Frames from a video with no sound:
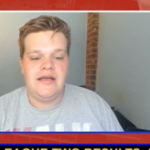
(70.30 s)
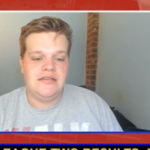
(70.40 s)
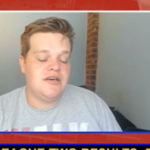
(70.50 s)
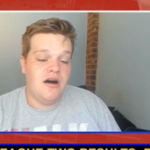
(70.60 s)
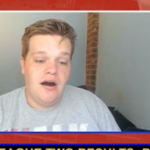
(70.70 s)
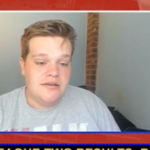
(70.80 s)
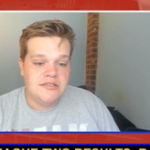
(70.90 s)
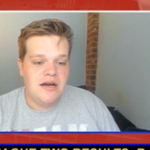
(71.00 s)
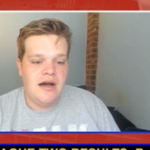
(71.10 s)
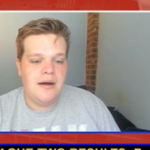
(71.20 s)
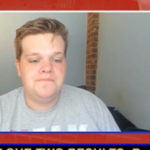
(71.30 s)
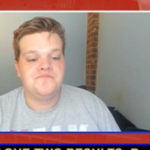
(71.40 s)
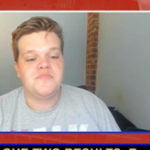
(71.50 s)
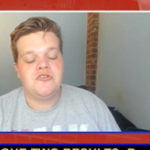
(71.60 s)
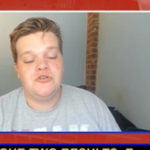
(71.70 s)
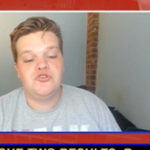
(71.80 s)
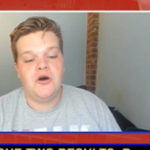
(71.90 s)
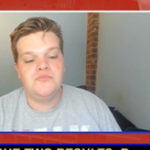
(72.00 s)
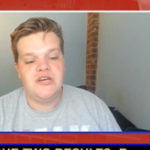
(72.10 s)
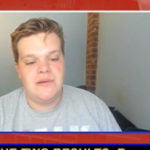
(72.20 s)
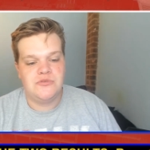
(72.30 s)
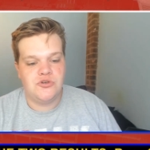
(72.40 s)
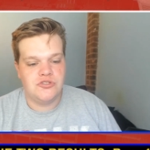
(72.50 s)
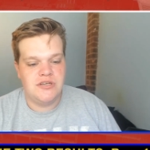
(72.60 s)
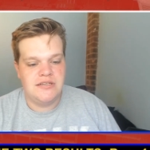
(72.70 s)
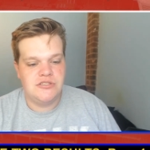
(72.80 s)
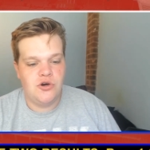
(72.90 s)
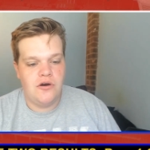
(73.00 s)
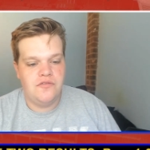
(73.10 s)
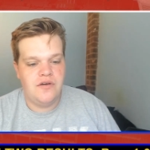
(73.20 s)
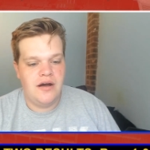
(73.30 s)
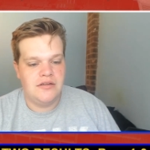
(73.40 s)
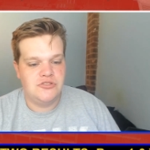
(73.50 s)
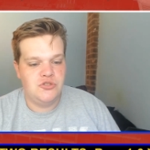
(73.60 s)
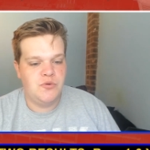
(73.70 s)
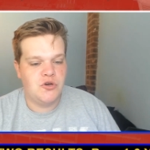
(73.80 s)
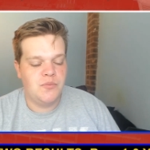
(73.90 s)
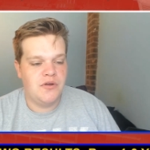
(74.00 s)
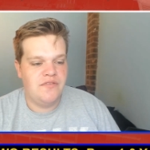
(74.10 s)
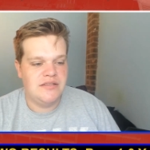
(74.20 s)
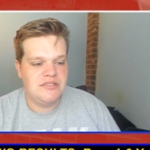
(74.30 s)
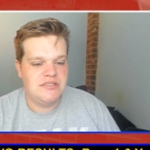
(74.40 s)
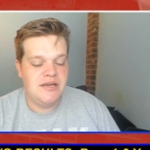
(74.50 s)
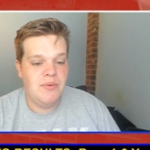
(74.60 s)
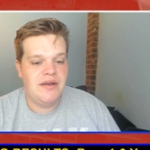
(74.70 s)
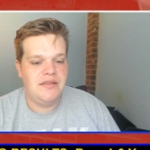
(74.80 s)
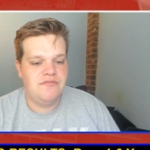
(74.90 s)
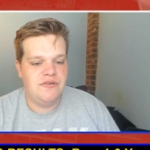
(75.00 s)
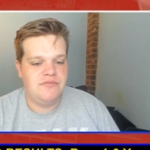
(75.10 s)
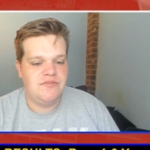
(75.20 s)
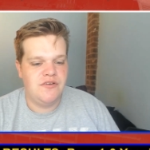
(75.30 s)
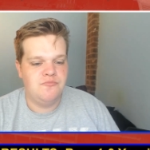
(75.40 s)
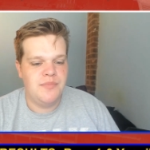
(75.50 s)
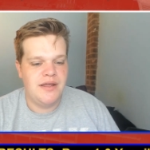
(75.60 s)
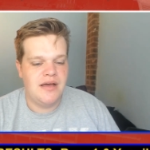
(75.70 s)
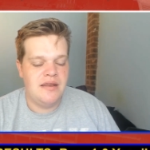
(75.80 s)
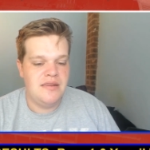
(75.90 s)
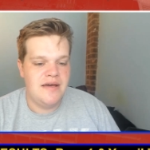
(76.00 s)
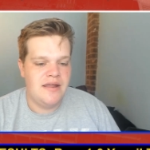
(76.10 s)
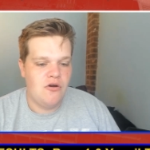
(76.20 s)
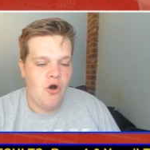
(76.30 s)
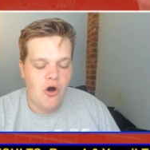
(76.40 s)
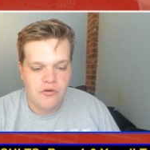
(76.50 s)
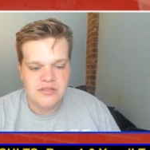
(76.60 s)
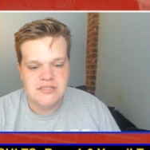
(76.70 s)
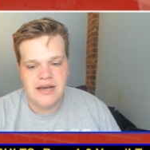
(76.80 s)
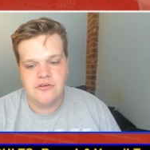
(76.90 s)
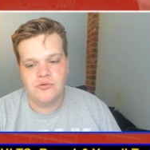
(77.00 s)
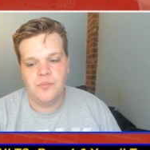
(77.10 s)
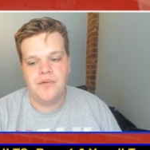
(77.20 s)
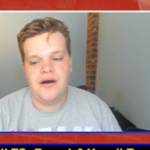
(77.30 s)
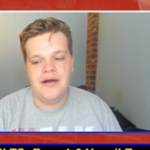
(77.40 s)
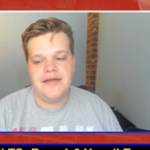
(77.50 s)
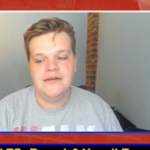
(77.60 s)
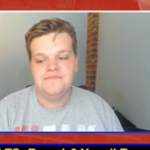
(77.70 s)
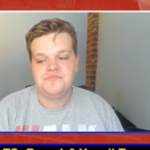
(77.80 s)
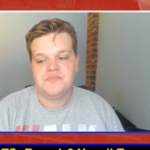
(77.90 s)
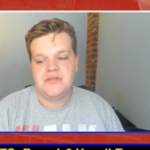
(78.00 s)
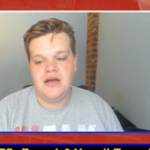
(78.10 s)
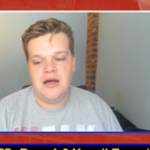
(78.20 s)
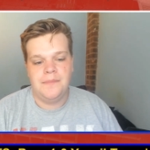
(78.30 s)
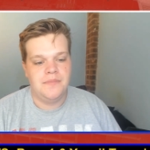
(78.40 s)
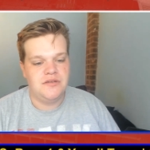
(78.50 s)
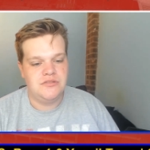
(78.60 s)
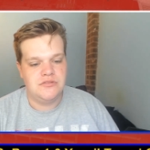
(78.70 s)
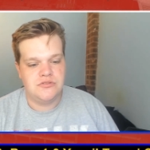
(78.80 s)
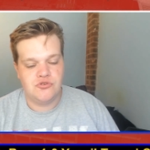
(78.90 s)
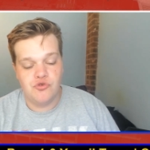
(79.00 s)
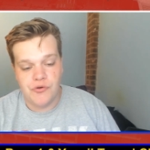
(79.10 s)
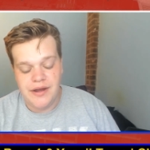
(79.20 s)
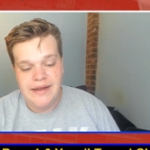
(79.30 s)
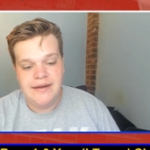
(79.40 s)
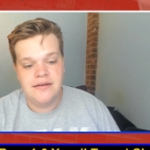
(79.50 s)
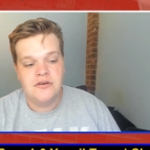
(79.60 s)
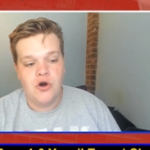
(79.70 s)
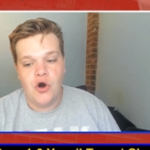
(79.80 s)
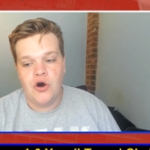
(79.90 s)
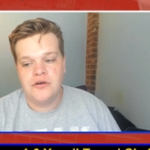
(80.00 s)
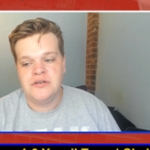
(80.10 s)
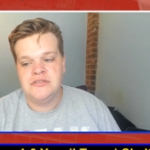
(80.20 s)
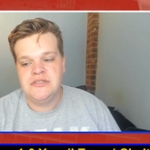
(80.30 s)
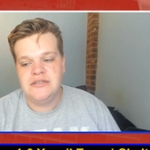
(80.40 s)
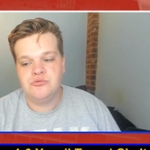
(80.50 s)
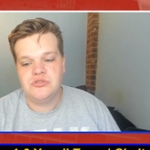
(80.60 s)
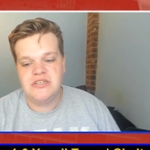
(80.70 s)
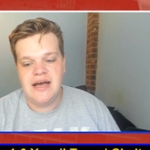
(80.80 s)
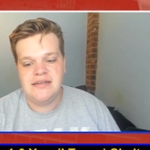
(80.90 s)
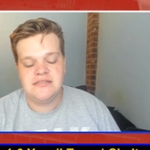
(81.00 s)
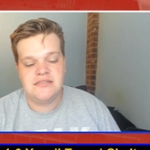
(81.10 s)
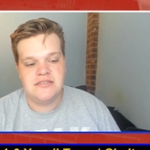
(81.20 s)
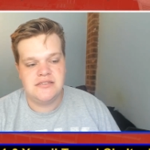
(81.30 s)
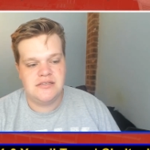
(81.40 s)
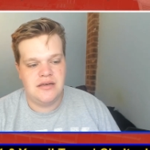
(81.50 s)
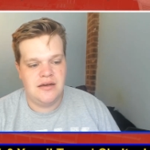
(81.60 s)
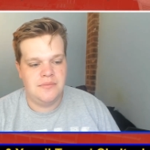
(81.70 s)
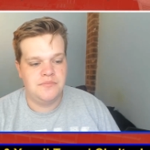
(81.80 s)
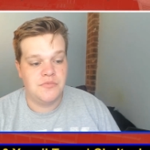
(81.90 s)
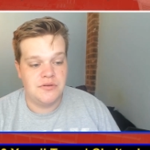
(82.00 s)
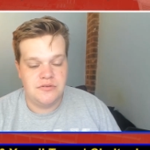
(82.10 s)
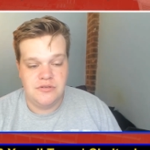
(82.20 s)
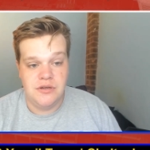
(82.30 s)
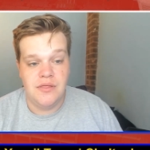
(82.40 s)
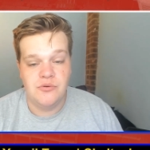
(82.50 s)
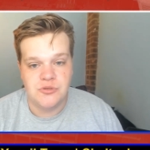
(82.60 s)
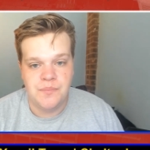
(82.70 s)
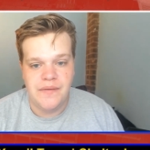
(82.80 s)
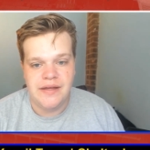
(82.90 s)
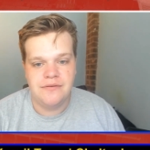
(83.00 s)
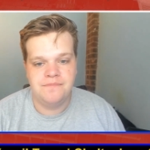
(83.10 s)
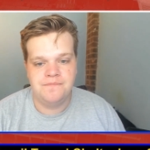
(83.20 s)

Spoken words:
hard. So Tom James got sent off, 2 bookable offences. He went in the 55th minute, and then a horror tackle by Green on Neil Dan's. There was a big